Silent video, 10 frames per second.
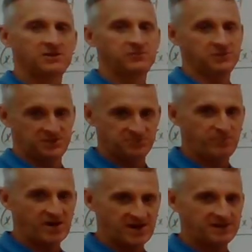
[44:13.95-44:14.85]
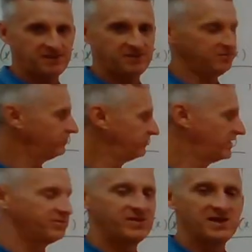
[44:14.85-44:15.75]
which is bad.
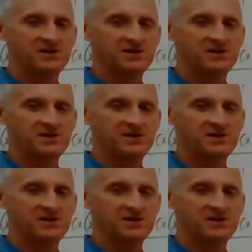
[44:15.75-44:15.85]
That would be